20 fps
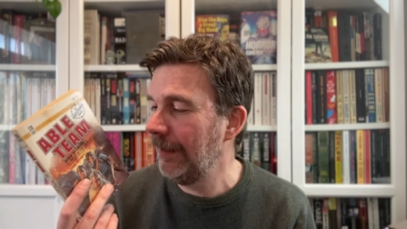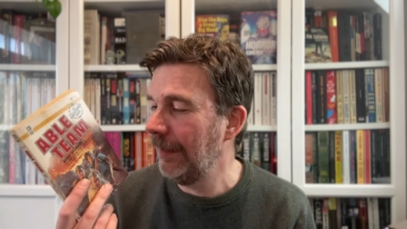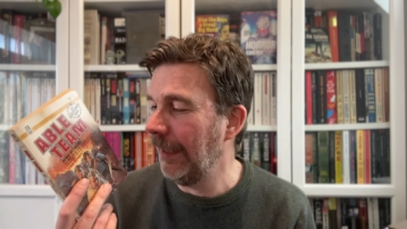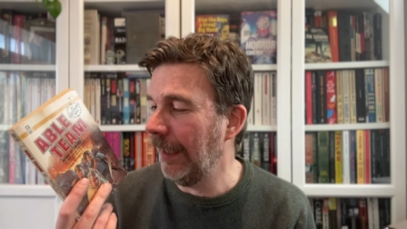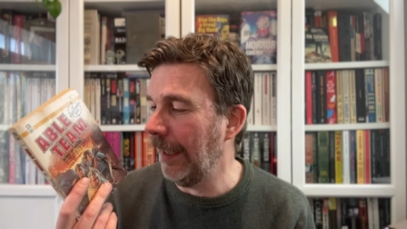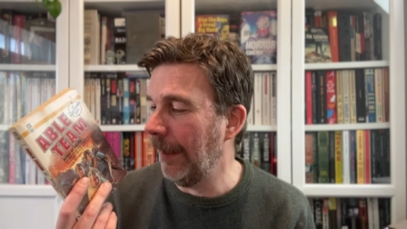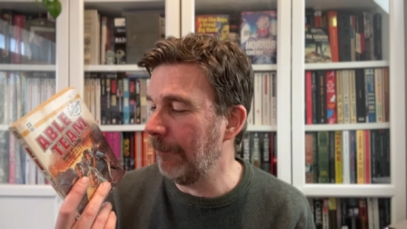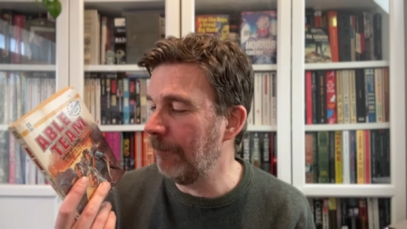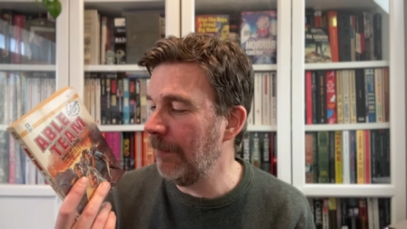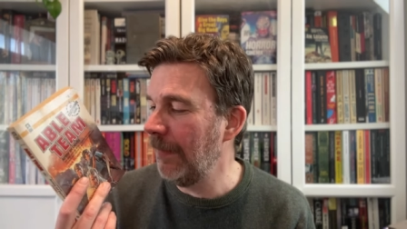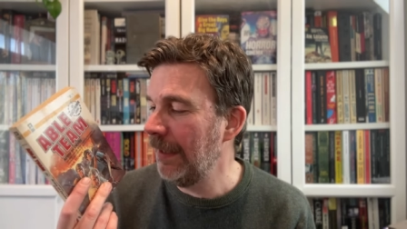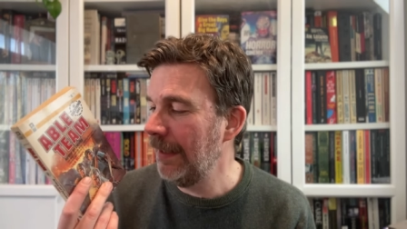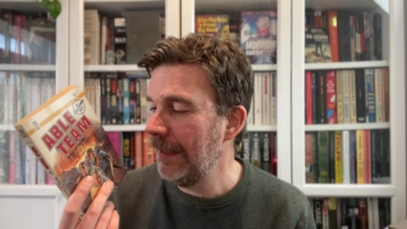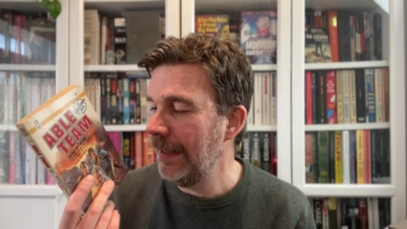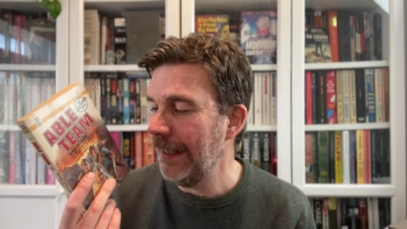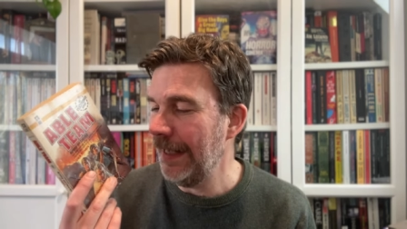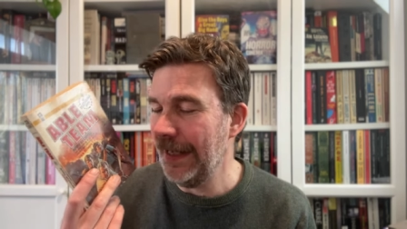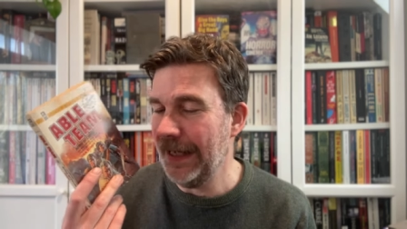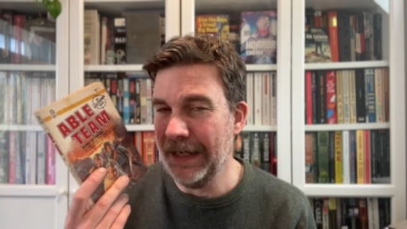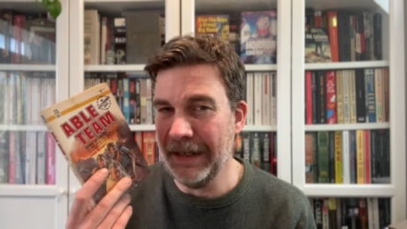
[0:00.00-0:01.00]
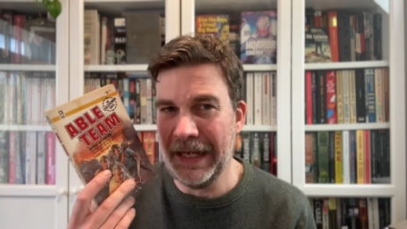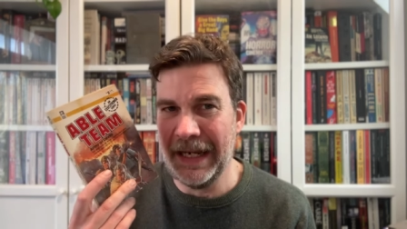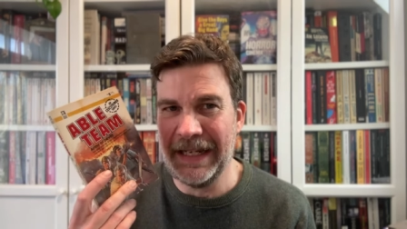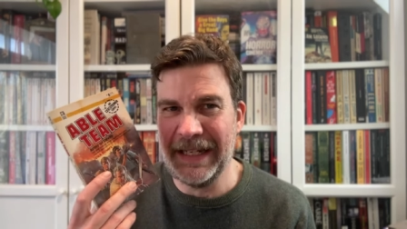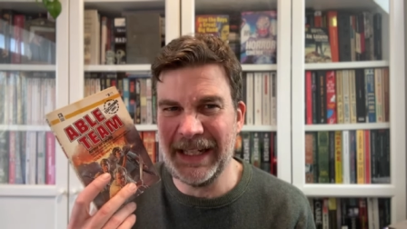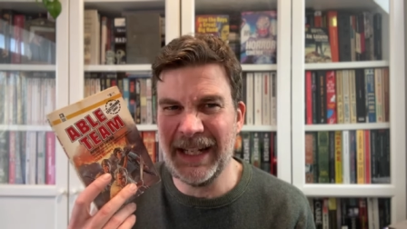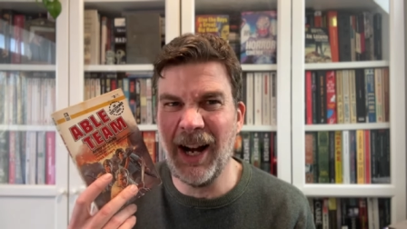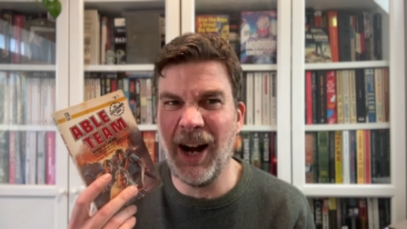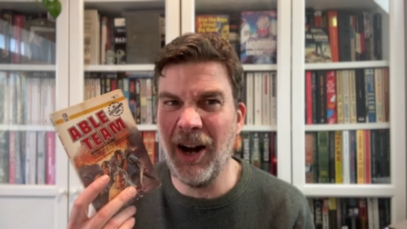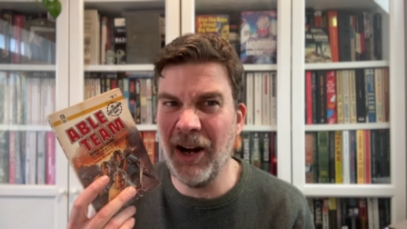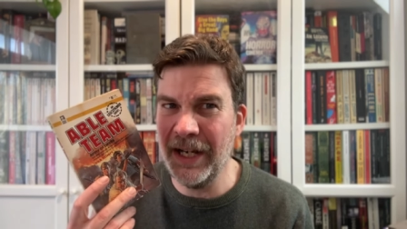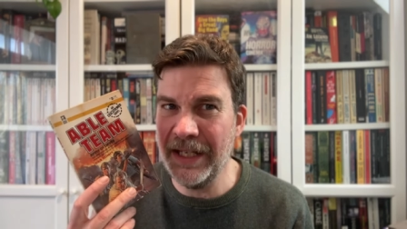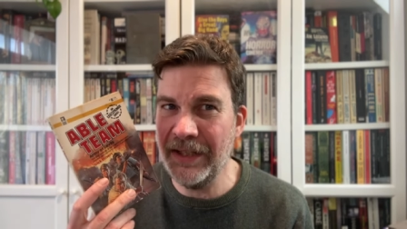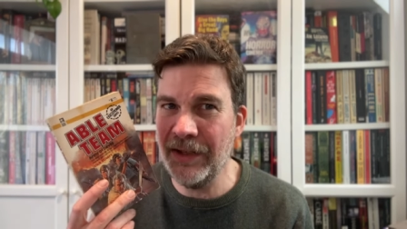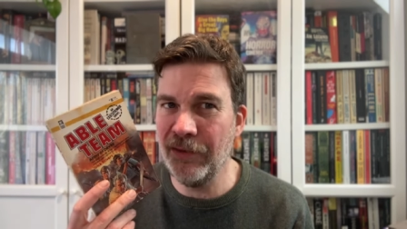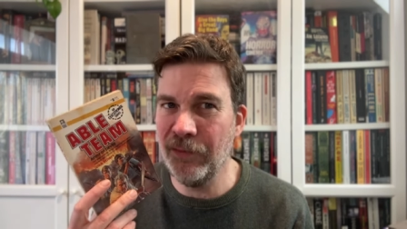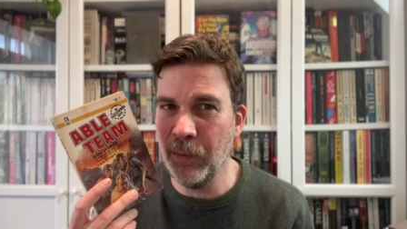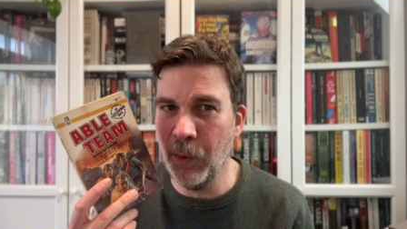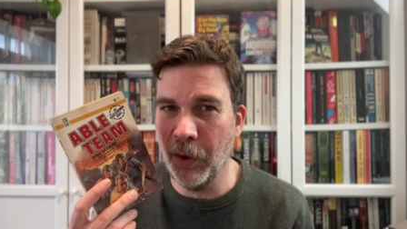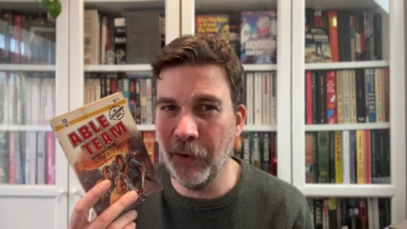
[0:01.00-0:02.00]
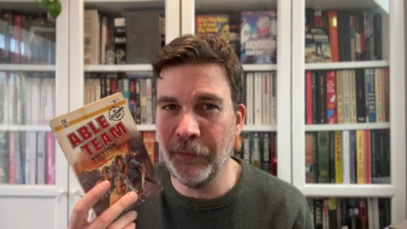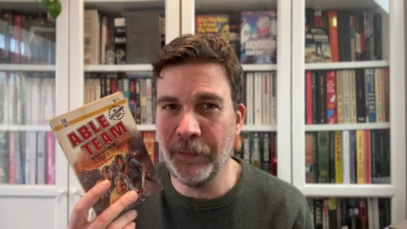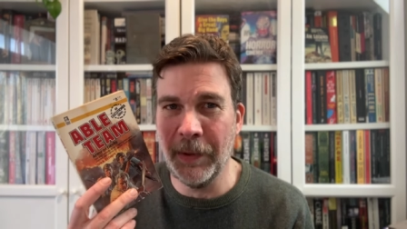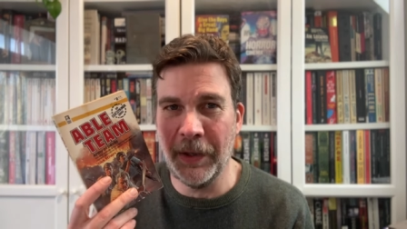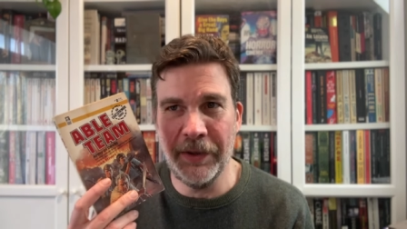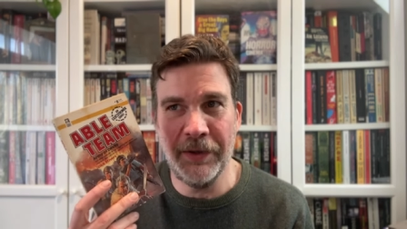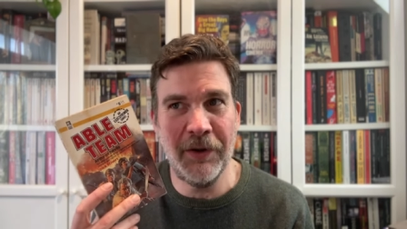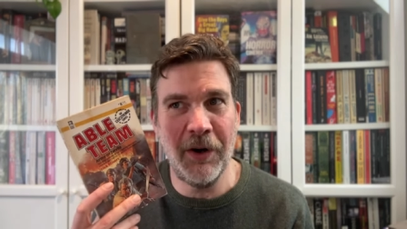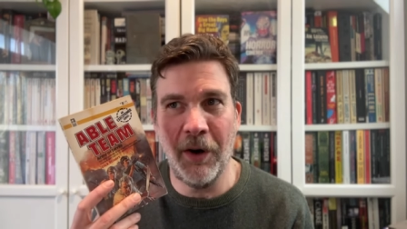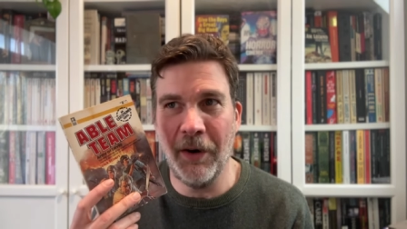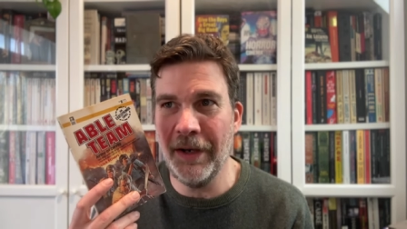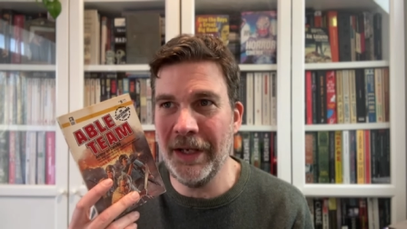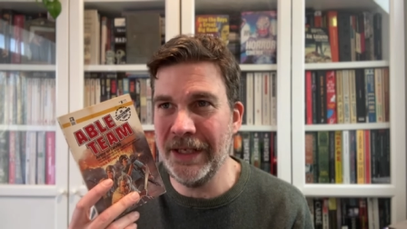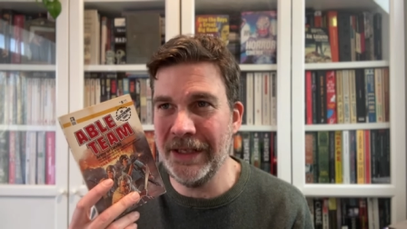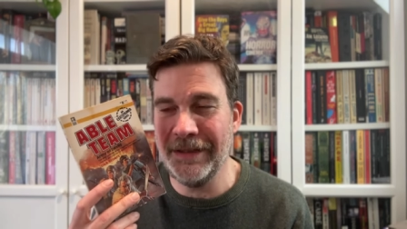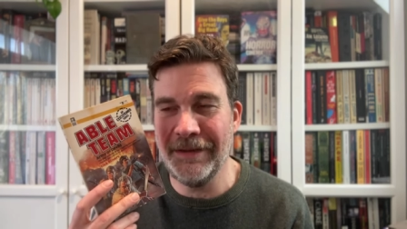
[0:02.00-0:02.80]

and it kind of was, but not